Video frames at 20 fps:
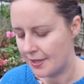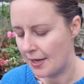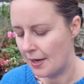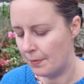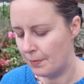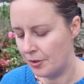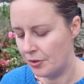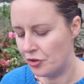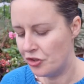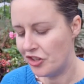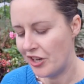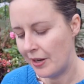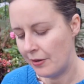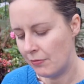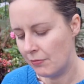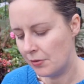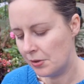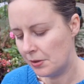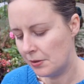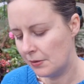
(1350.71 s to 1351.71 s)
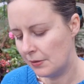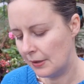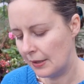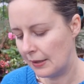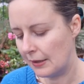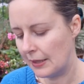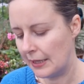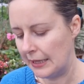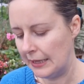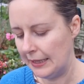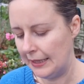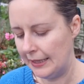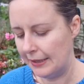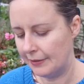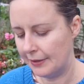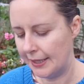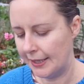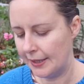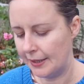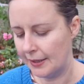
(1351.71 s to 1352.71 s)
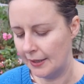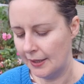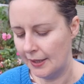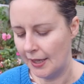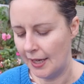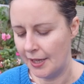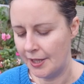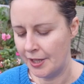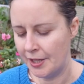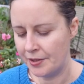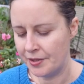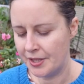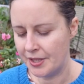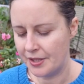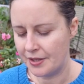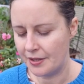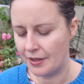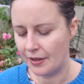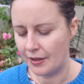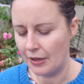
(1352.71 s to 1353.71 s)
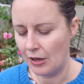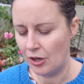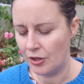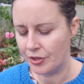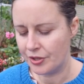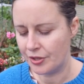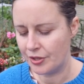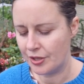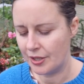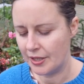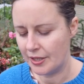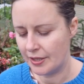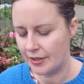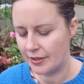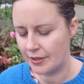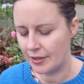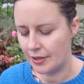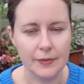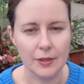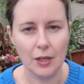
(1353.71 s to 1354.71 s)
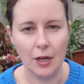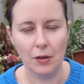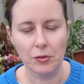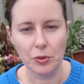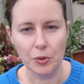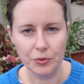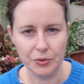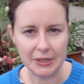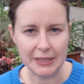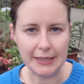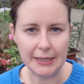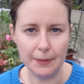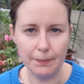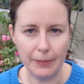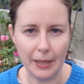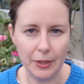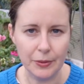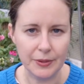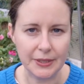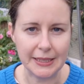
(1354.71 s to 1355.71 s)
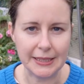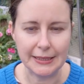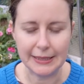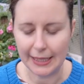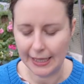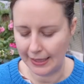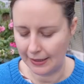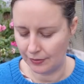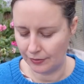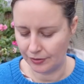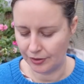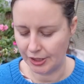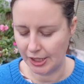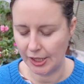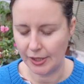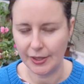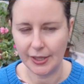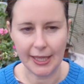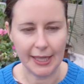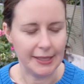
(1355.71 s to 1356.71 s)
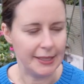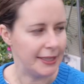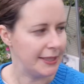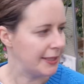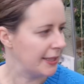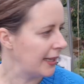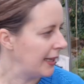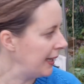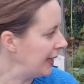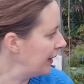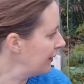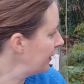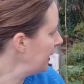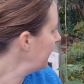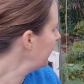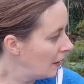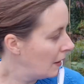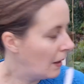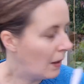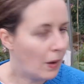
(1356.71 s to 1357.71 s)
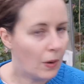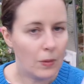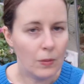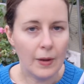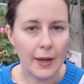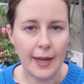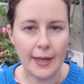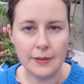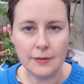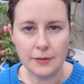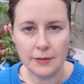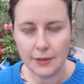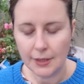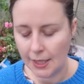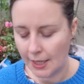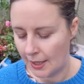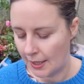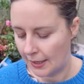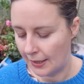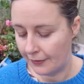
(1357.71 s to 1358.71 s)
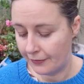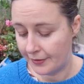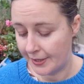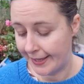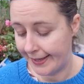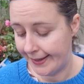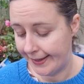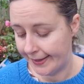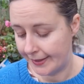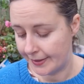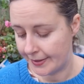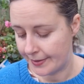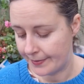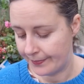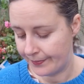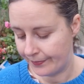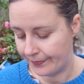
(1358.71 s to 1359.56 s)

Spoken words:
I'll put general clearing. I noticed that the hostas are all decomposing down, so they need clearing. Oh, and lift dahlias.